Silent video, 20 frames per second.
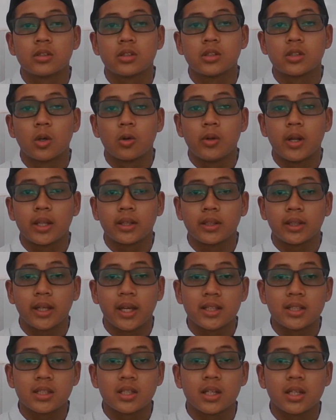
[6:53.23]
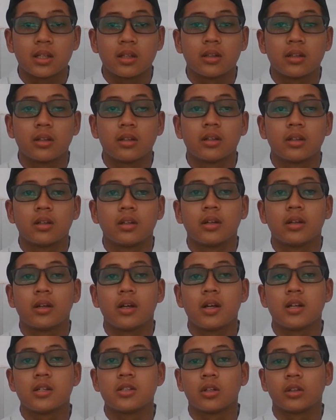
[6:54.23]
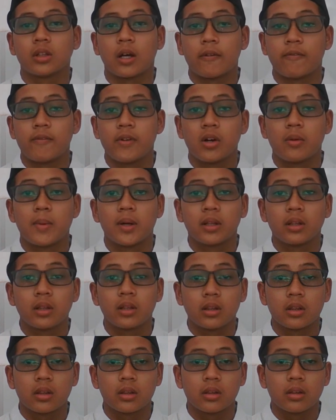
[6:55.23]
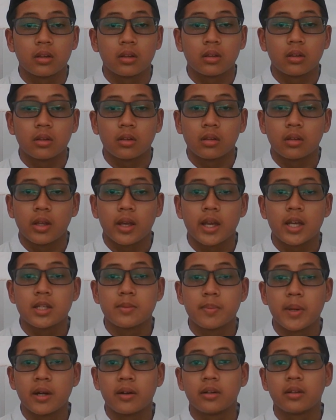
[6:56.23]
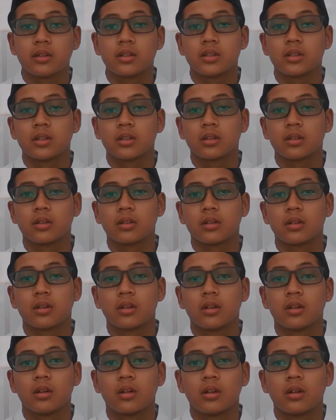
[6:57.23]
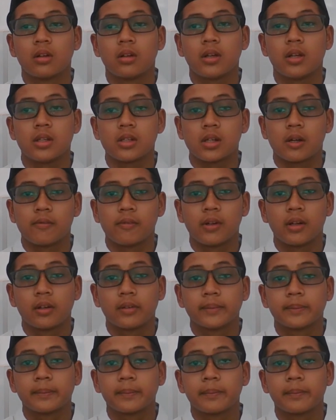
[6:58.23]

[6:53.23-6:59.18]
So that kid is not kafir, but his parents is kafir.